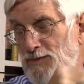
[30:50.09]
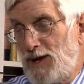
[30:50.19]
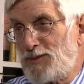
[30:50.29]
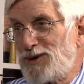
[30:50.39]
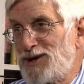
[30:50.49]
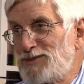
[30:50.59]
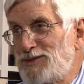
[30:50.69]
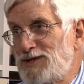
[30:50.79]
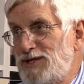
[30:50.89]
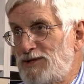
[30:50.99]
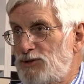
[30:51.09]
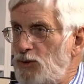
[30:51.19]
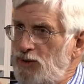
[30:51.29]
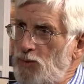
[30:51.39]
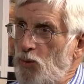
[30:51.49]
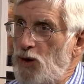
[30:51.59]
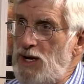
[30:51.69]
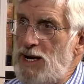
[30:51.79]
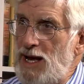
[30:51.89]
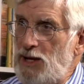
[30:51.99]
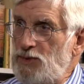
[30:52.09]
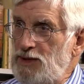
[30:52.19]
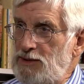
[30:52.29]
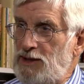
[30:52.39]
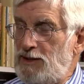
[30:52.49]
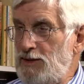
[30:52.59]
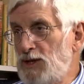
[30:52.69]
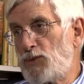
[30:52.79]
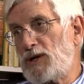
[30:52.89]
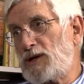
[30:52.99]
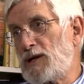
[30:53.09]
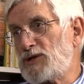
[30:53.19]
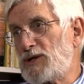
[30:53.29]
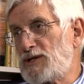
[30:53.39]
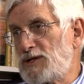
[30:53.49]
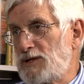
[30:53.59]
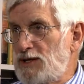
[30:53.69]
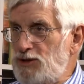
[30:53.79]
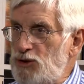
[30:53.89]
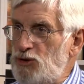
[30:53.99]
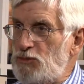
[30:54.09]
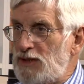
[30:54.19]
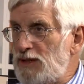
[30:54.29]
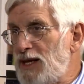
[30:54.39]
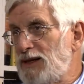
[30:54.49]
her husband says, there's only one noun when it, when it comes to us, and that's human.